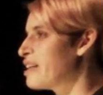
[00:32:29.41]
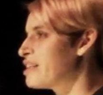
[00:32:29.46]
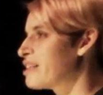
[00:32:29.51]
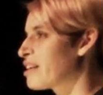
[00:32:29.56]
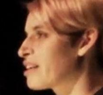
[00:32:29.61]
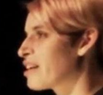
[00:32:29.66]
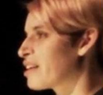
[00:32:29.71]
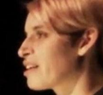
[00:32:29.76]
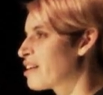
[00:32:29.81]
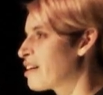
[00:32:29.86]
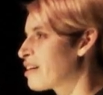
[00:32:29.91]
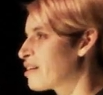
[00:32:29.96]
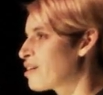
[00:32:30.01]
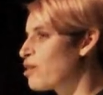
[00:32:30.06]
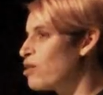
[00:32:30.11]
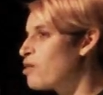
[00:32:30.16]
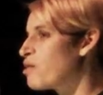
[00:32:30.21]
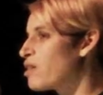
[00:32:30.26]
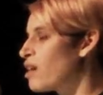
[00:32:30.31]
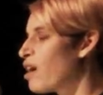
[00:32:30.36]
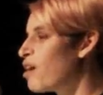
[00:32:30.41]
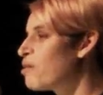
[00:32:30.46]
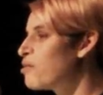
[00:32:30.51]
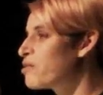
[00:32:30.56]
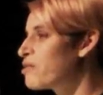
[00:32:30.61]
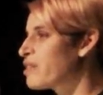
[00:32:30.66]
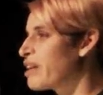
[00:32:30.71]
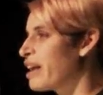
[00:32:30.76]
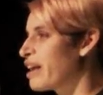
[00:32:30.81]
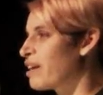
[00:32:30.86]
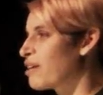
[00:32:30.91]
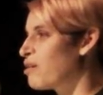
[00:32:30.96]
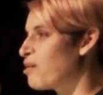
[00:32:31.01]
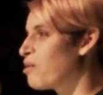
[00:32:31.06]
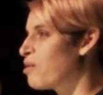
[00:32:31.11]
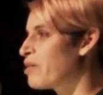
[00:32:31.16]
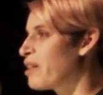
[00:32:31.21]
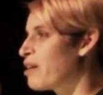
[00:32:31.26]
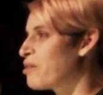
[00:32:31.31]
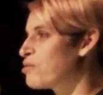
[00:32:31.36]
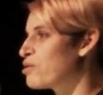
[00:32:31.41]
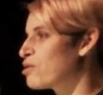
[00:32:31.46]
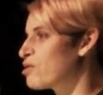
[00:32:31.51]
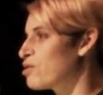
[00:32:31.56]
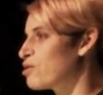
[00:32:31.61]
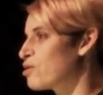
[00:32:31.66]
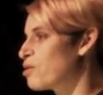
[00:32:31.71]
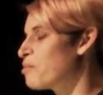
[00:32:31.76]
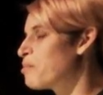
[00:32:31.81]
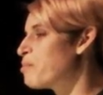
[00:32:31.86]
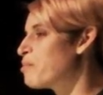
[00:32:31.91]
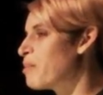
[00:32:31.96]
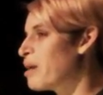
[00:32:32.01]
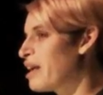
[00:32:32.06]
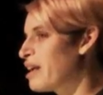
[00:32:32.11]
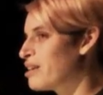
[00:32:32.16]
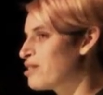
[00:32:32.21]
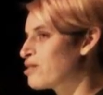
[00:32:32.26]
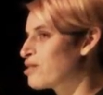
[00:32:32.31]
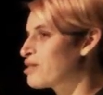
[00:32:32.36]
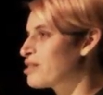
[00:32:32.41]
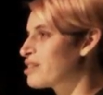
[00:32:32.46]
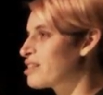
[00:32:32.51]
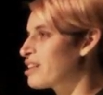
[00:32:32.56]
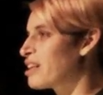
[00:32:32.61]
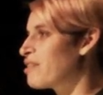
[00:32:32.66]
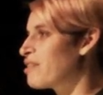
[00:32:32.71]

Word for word: They're going to cut the whole thing, or they'll just dump me and just